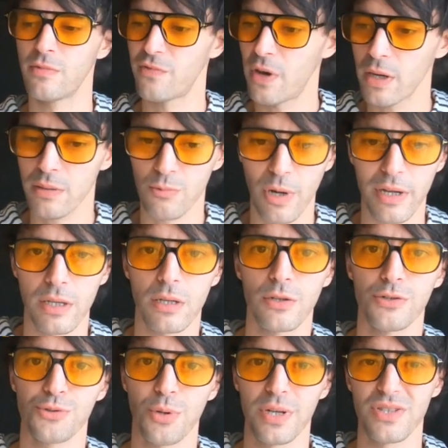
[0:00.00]
Fuck
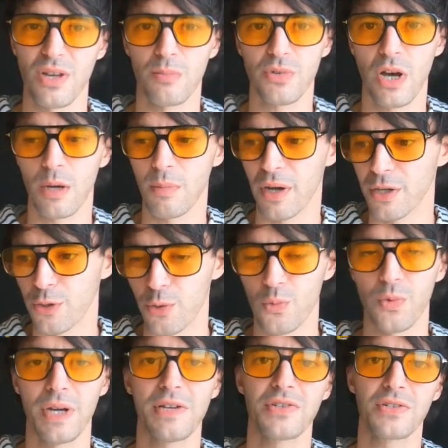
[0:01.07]
regular joints. I'm talking about your
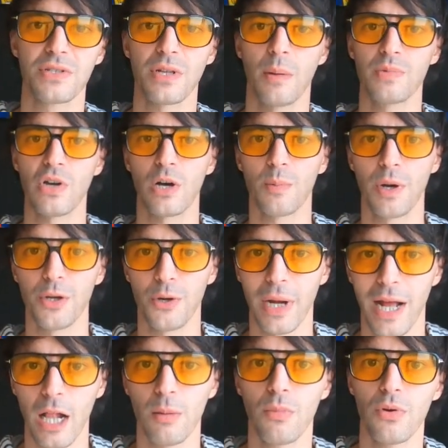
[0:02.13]
wrist. I'm talking about your
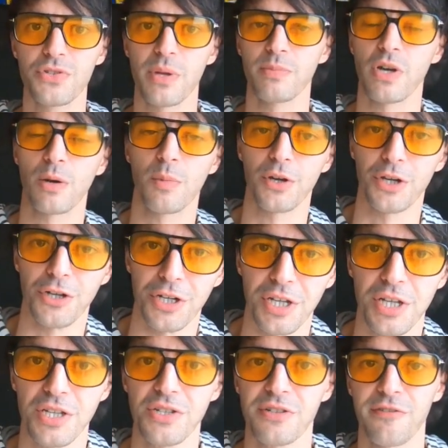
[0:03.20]
elbows. I'm talking about your
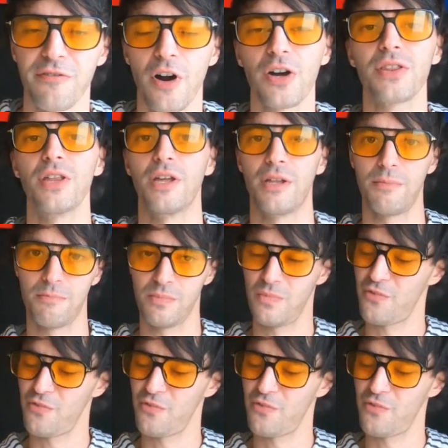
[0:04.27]
knees. Fuck that.